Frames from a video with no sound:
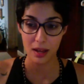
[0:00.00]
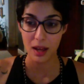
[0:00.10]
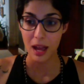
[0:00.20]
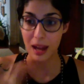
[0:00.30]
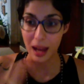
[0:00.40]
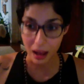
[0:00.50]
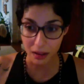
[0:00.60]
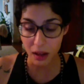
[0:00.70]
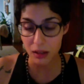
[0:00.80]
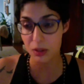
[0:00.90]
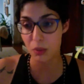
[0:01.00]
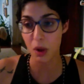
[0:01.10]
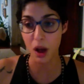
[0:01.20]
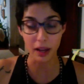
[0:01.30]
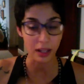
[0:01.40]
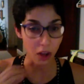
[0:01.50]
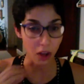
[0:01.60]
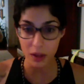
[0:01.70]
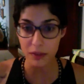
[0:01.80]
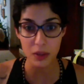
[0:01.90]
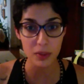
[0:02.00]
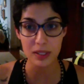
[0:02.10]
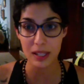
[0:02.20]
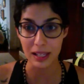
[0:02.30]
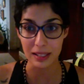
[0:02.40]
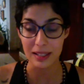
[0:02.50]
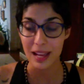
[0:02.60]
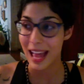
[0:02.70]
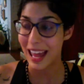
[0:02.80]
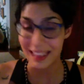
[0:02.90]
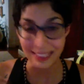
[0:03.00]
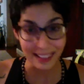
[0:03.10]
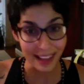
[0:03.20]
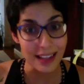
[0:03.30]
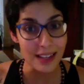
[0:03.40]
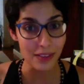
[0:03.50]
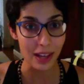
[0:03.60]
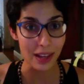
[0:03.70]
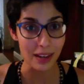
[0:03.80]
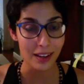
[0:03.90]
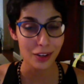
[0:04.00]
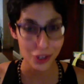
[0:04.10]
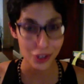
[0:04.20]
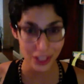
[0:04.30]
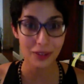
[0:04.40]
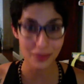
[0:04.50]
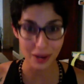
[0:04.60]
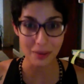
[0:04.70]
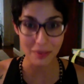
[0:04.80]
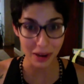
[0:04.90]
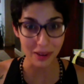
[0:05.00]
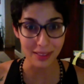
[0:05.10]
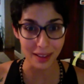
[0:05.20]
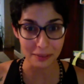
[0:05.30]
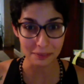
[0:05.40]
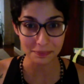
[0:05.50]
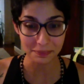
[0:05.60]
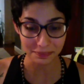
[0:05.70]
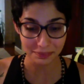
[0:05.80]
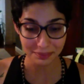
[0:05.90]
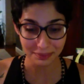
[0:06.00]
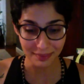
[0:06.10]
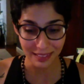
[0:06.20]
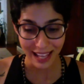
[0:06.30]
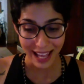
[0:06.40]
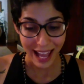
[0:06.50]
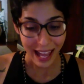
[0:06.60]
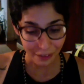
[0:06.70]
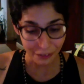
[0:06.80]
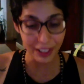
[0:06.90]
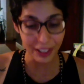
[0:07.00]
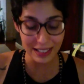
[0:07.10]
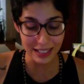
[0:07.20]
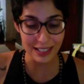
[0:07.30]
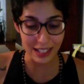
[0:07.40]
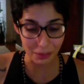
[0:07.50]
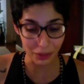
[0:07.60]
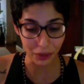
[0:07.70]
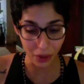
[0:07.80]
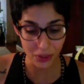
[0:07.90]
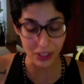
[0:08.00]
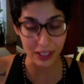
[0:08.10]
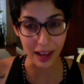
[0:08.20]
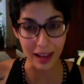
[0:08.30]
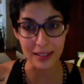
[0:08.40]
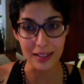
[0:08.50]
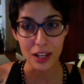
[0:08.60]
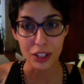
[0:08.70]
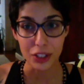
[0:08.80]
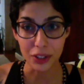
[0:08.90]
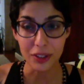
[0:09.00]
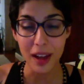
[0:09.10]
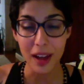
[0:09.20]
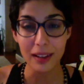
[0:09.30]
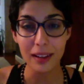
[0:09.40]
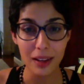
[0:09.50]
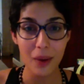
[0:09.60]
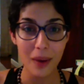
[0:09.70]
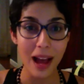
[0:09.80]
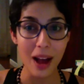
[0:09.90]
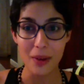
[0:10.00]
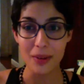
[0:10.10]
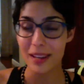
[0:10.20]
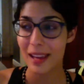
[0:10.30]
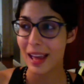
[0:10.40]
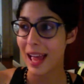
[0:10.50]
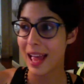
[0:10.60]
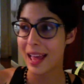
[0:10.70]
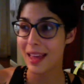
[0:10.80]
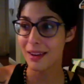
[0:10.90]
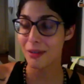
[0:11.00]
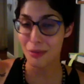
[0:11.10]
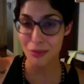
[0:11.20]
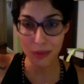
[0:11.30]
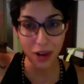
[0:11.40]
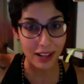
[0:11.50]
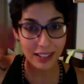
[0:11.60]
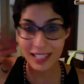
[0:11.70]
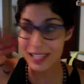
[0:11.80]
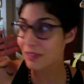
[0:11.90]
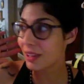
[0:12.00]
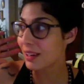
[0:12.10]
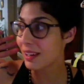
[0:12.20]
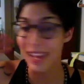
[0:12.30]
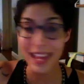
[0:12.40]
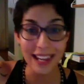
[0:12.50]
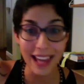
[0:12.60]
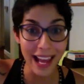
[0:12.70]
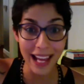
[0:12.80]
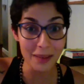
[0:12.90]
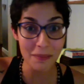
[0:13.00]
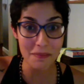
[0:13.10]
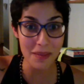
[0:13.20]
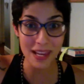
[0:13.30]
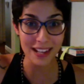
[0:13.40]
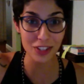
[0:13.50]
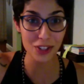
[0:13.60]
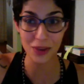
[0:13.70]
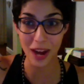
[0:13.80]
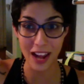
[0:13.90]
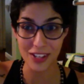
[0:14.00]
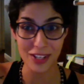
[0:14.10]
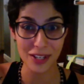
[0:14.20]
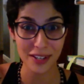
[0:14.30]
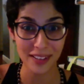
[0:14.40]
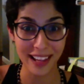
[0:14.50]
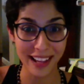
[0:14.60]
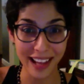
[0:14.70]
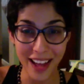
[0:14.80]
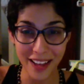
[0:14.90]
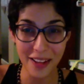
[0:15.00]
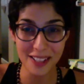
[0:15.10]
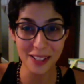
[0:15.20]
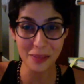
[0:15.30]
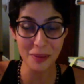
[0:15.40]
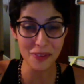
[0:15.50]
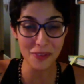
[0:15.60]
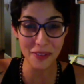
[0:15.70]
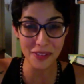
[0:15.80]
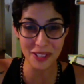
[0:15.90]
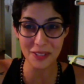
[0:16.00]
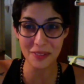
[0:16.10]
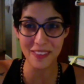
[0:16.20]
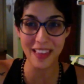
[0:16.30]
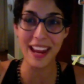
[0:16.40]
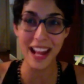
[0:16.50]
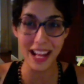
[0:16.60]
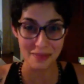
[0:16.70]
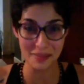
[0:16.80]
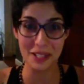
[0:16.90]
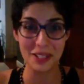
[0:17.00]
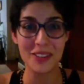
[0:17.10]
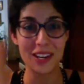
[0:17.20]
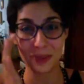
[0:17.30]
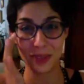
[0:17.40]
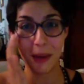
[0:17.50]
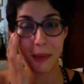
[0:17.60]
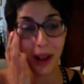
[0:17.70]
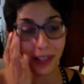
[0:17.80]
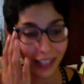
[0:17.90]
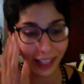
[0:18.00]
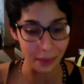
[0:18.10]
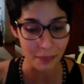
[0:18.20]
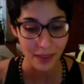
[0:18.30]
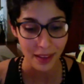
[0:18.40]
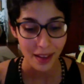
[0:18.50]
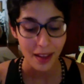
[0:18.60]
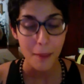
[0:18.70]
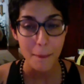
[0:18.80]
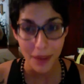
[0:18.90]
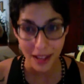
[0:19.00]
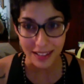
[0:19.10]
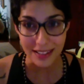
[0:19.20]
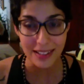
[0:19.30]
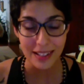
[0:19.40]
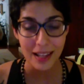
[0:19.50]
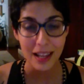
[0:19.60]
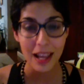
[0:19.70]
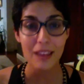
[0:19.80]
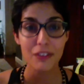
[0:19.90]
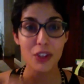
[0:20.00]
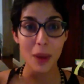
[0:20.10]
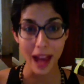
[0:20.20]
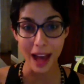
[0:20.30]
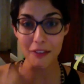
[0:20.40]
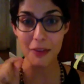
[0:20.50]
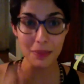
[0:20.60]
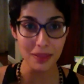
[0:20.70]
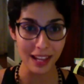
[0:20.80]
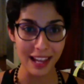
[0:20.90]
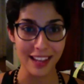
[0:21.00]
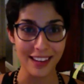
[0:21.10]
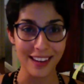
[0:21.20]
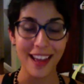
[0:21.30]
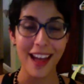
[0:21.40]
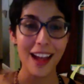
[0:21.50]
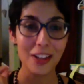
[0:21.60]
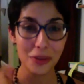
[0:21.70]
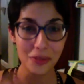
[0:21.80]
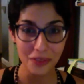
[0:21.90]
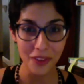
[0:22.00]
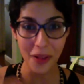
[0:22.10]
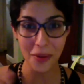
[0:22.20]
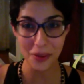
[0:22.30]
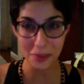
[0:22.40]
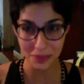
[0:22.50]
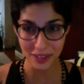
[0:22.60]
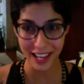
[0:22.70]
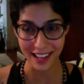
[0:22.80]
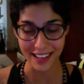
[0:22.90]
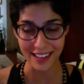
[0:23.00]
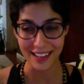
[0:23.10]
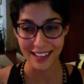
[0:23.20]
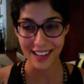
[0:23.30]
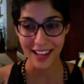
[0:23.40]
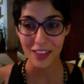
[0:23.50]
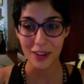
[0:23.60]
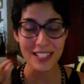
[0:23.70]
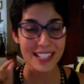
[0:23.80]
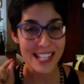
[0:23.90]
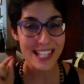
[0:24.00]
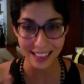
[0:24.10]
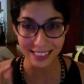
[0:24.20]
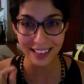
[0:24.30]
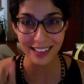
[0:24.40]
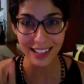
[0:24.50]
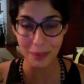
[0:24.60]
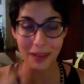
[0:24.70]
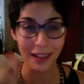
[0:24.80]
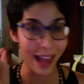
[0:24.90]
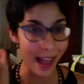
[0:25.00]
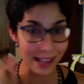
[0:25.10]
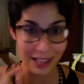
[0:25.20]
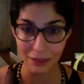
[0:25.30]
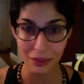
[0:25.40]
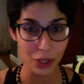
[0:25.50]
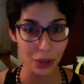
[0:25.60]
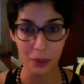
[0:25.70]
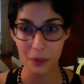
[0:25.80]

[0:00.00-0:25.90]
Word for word: and how long to walk and all of those things and at the end of it she can run a marathon and i feel like it's the same with coaching guys you're not going to go out and run even an eight minute stretch. Like it took me forever just to run that eight minute stretch without walking. But if you have a plan and you follow the plan, there is nothing keeping any of you